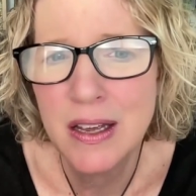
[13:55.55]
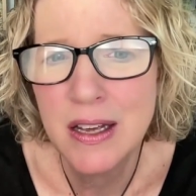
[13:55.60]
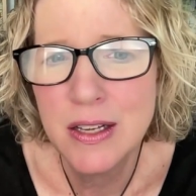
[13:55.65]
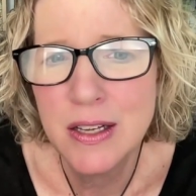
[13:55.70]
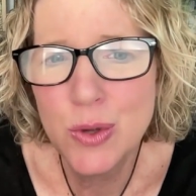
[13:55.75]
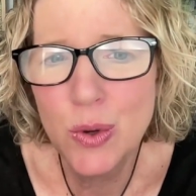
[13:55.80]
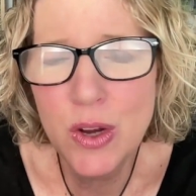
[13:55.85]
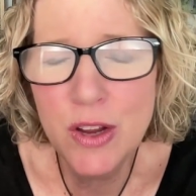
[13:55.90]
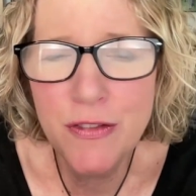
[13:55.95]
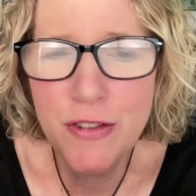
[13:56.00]

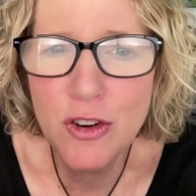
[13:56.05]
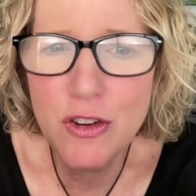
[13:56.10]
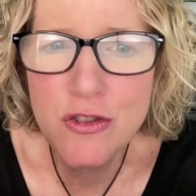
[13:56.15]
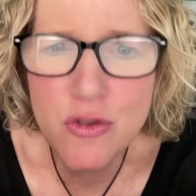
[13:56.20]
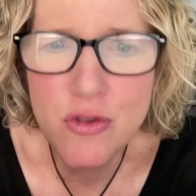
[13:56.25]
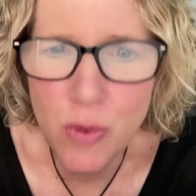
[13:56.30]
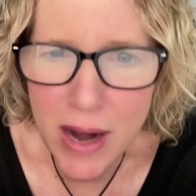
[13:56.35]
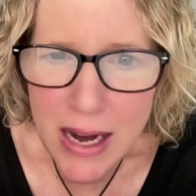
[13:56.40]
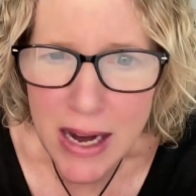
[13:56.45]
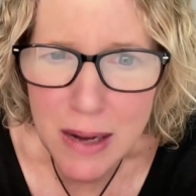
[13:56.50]
So if you're
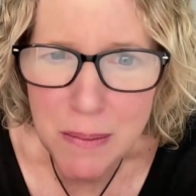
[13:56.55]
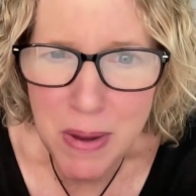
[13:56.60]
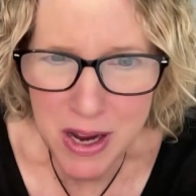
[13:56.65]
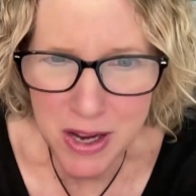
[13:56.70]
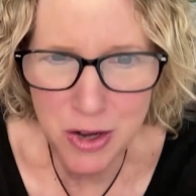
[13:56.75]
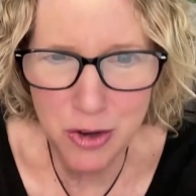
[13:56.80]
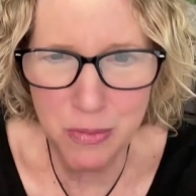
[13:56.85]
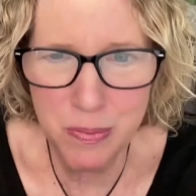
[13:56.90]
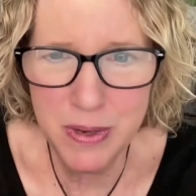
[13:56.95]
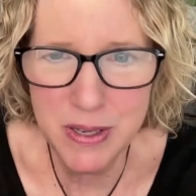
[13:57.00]
drained by
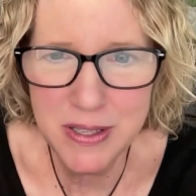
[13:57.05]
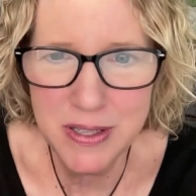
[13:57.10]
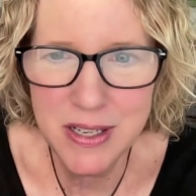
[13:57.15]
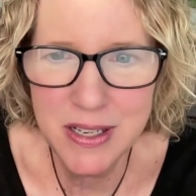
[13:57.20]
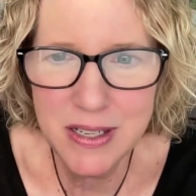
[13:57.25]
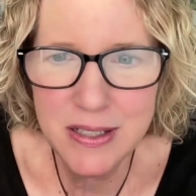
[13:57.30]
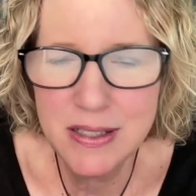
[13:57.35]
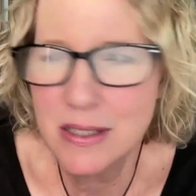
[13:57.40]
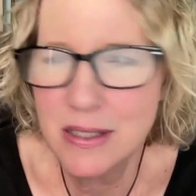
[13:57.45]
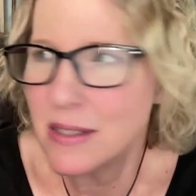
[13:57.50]
your
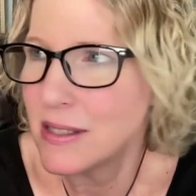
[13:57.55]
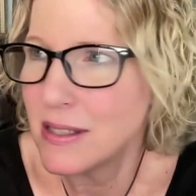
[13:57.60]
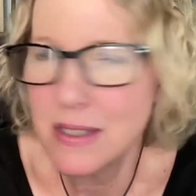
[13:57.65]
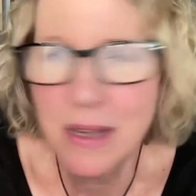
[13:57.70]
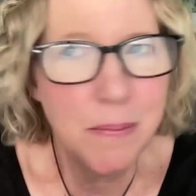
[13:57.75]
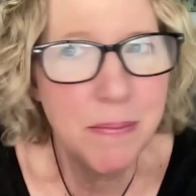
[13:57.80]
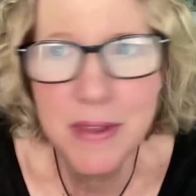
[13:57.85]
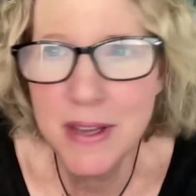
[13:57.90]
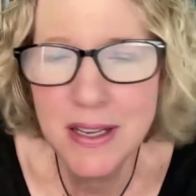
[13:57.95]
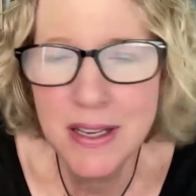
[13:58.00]
business,
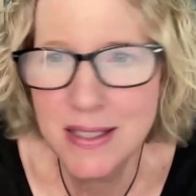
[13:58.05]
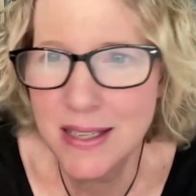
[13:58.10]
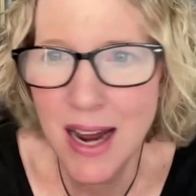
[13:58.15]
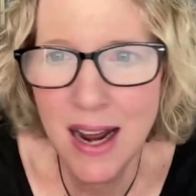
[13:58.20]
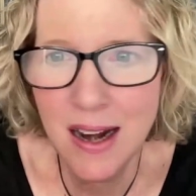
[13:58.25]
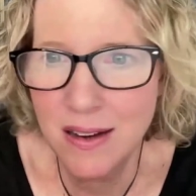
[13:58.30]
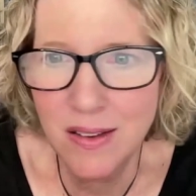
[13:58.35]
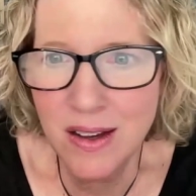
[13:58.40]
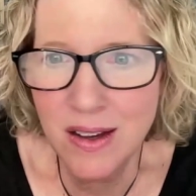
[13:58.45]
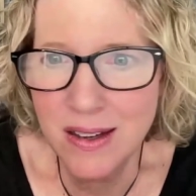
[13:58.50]
something's
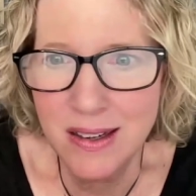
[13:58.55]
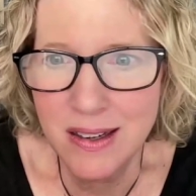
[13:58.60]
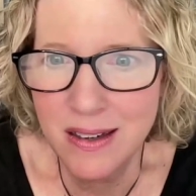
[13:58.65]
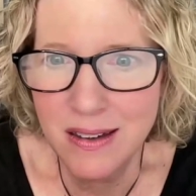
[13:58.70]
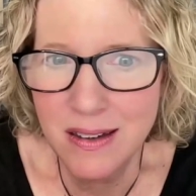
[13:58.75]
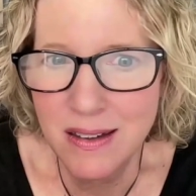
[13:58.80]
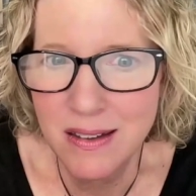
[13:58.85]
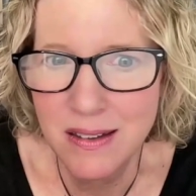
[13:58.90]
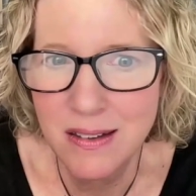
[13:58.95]
not aligned.